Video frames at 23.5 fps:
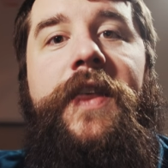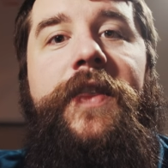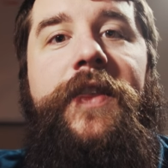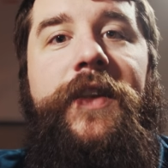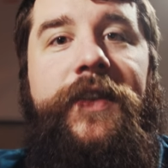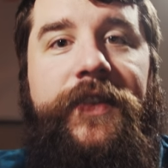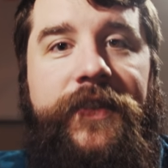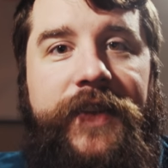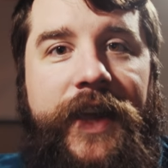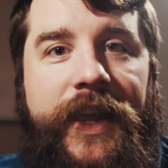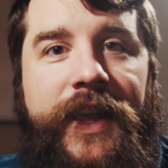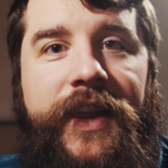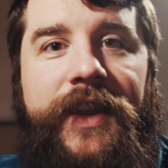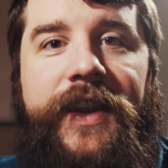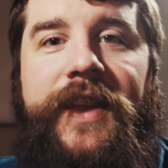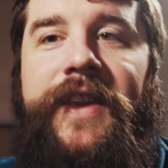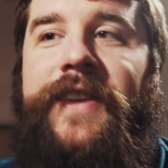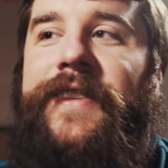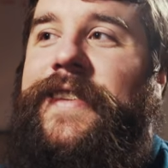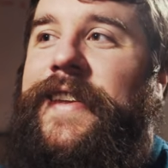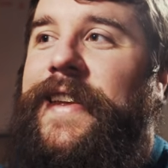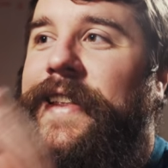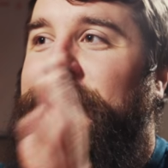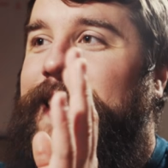The second
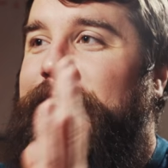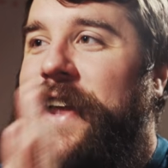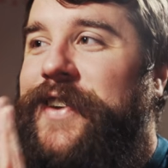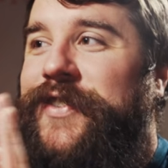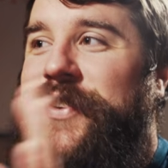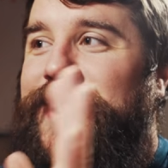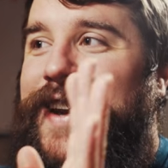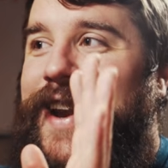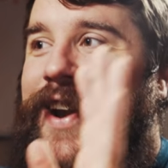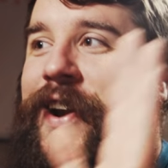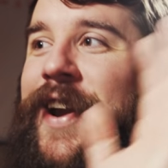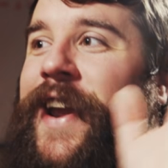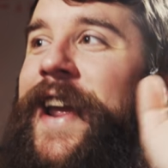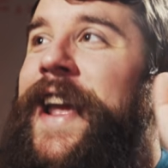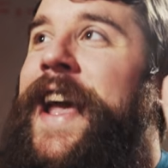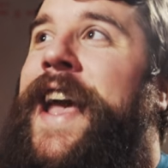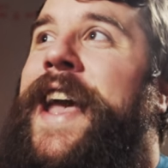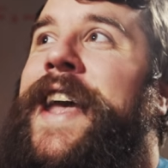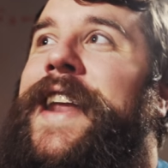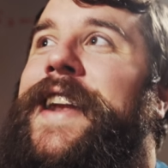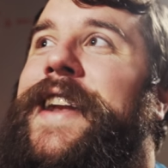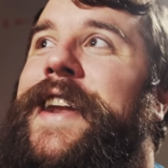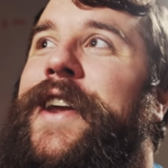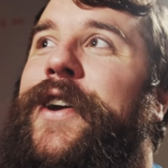is the legendary
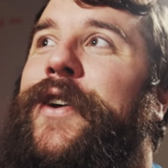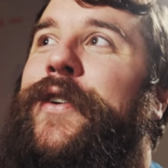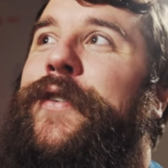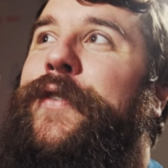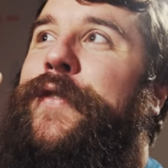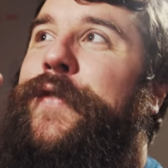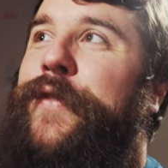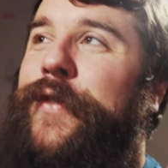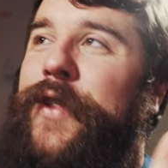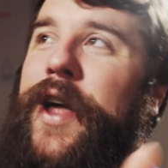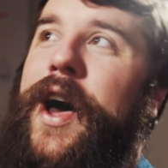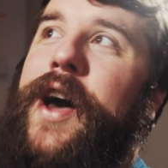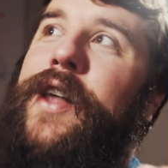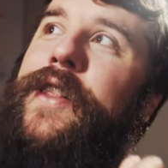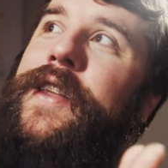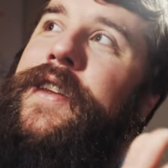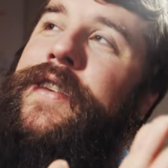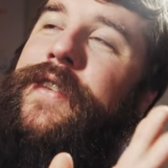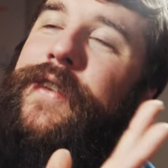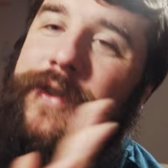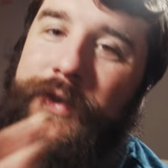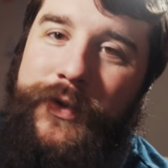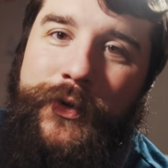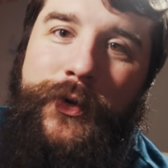near
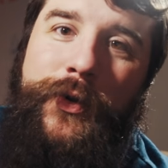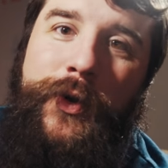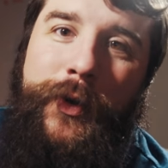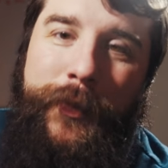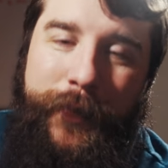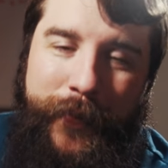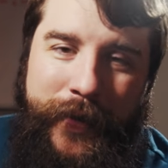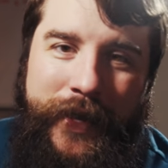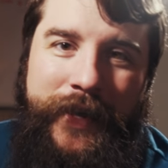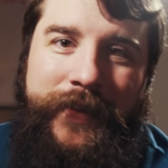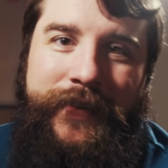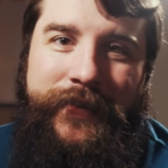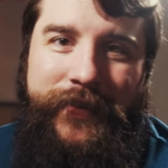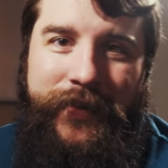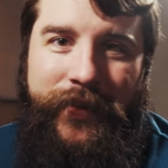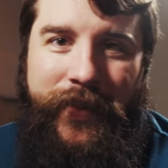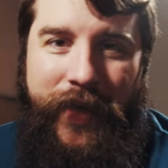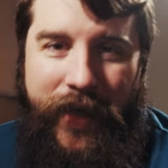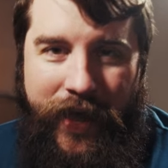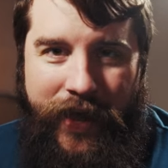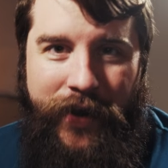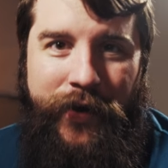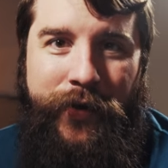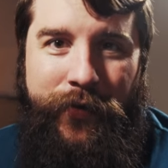flawless dual
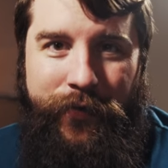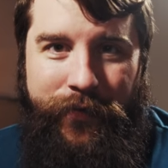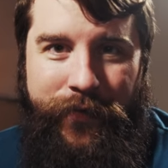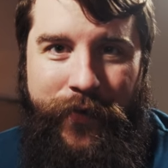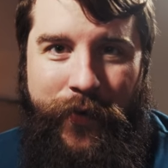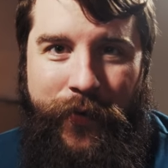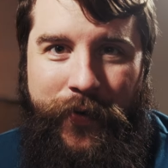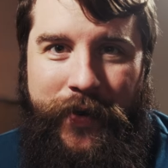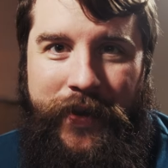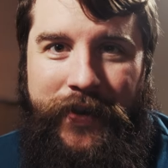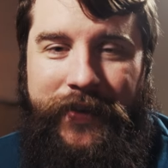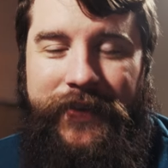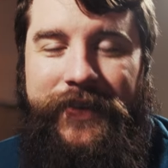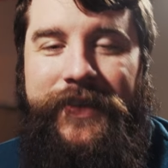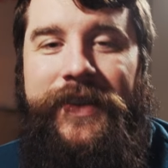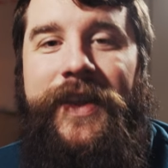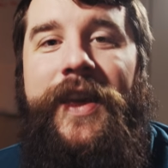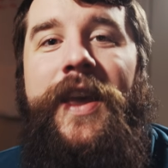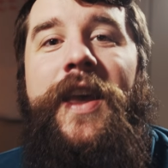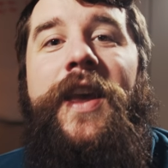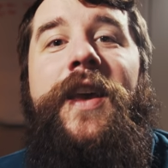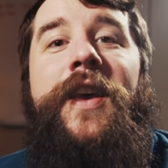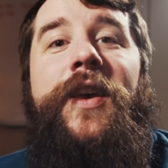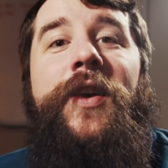pixel autofocus
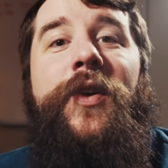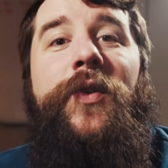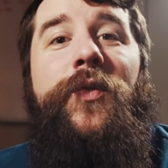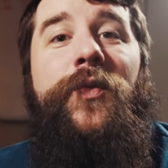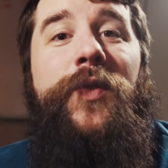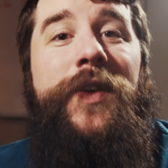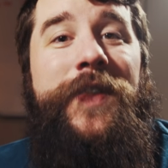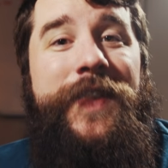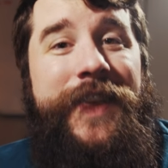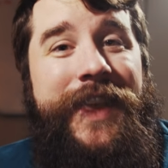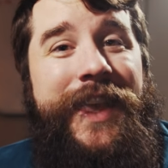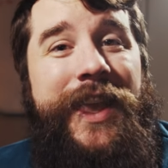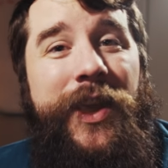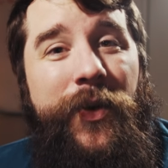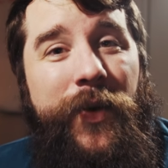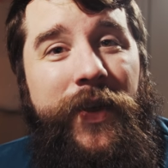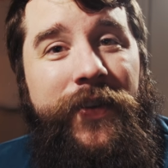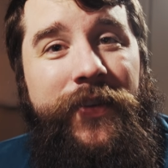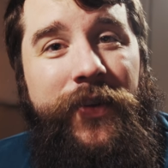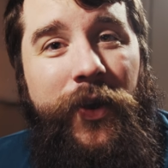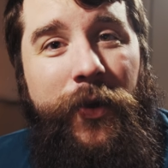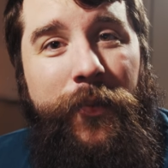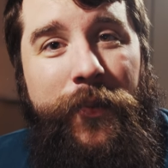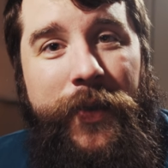with the
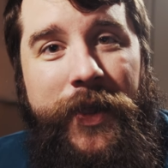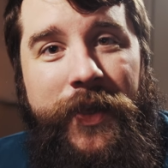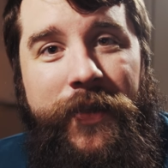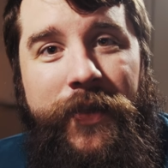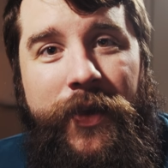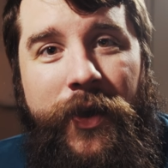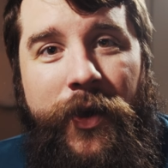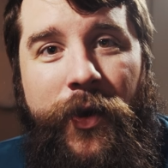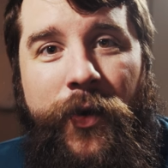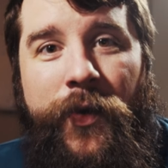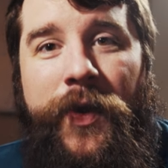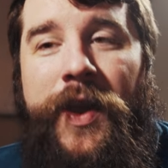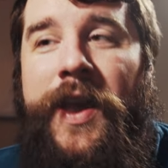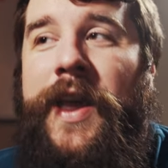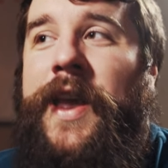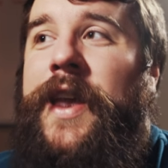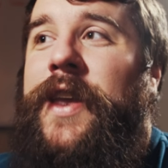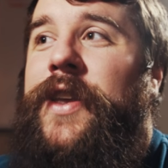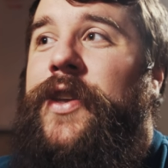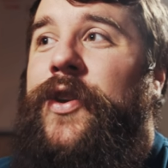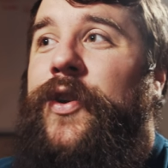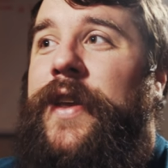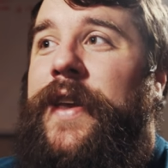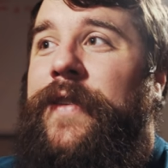EOS RP though,
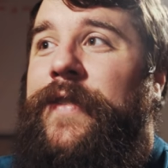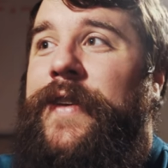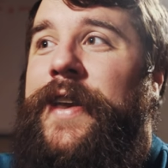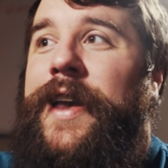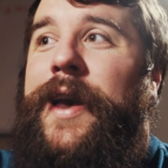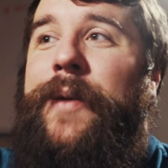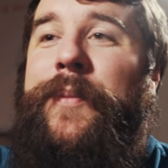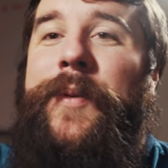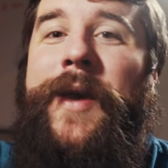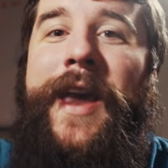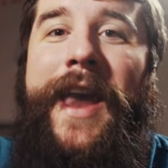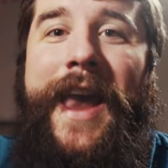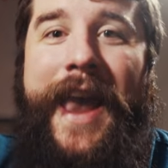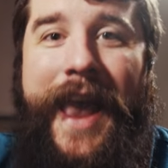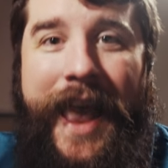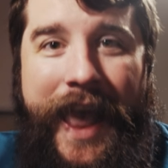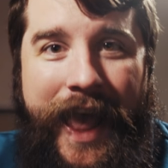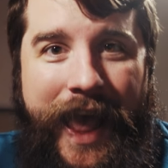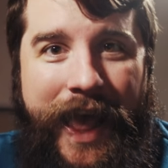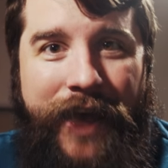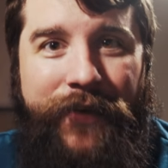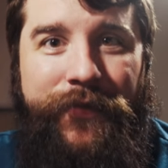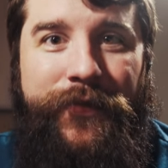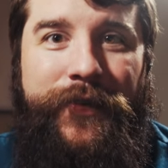you're giving up
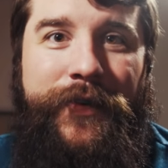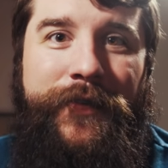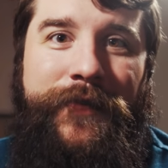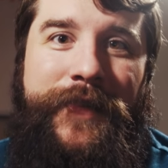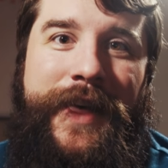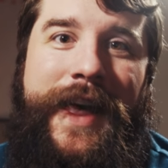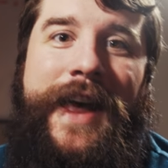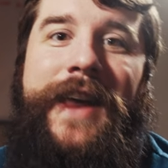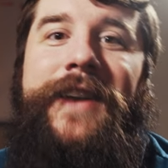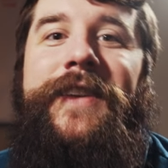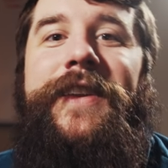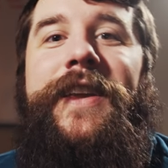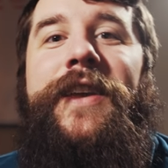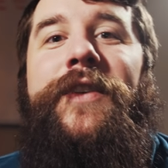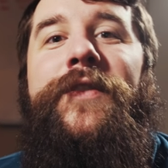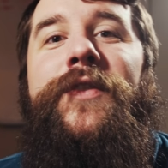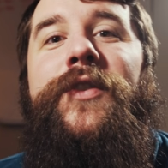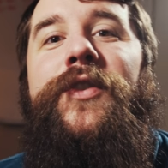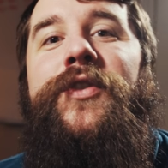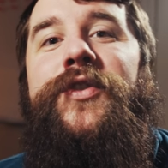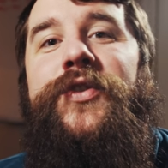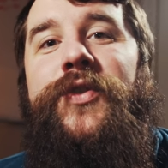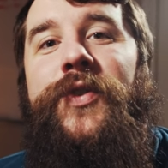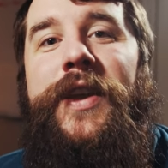half of that
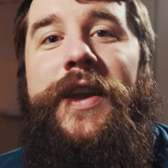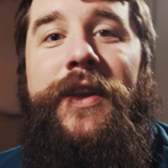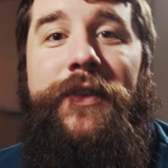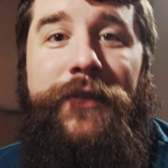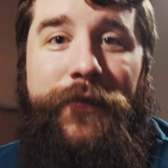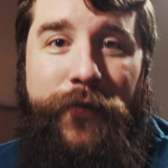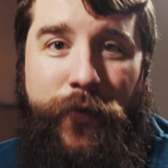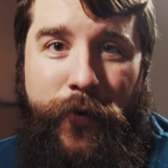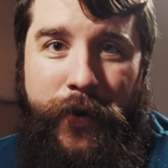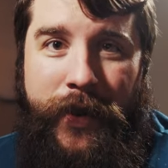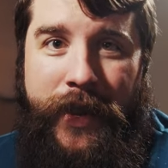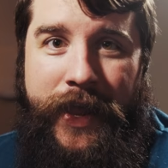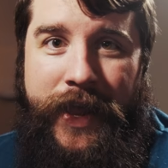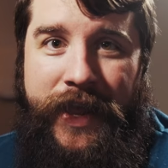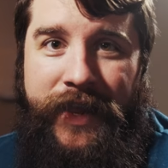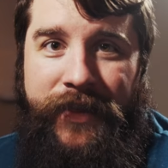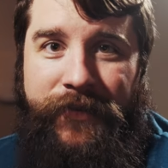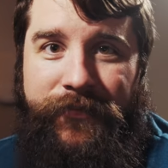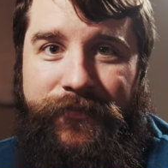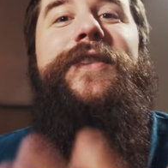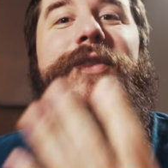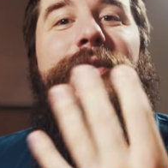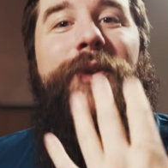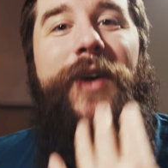if you're shooting in
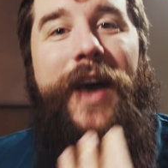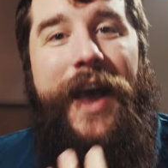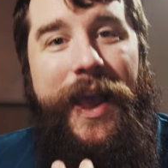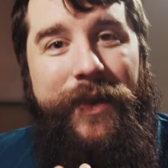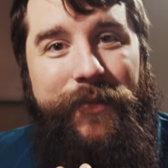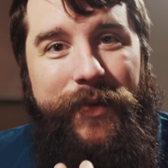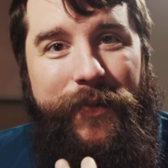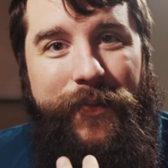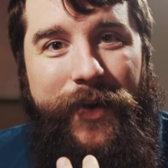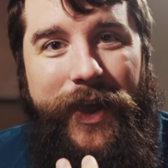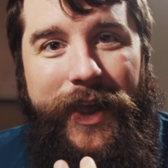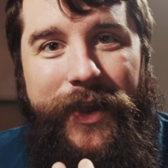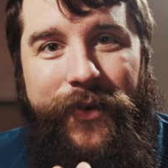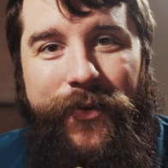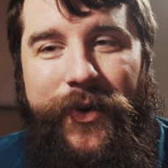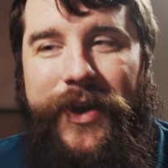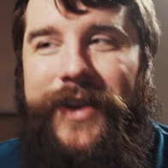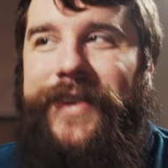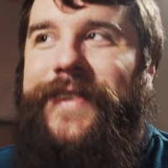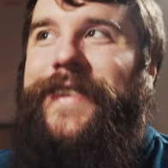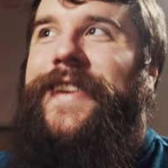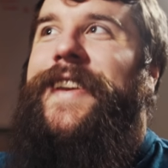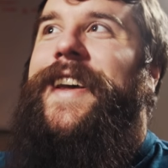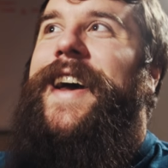4K. So will I be buying one?